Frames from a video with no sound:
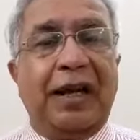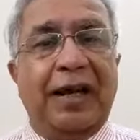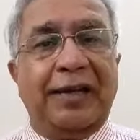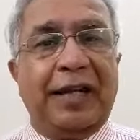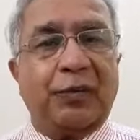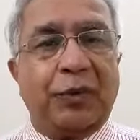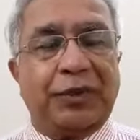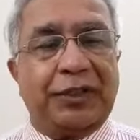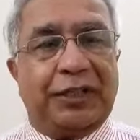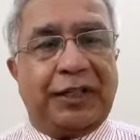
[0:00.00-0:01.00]
And that
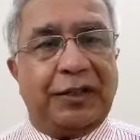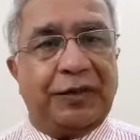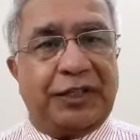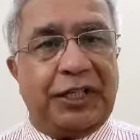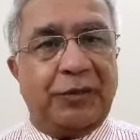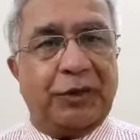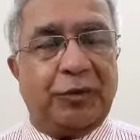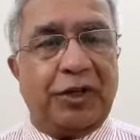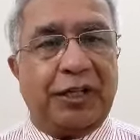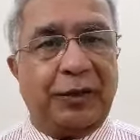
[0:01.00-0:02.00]
was the kind of change
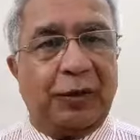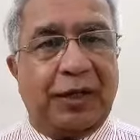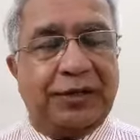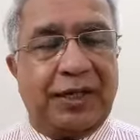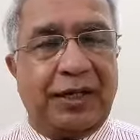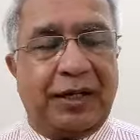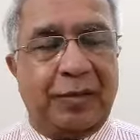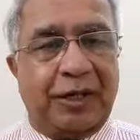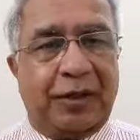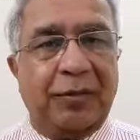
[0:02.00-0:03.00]
which politically was
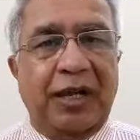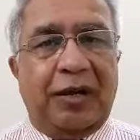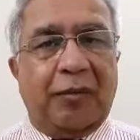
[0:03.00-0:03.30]
coming up.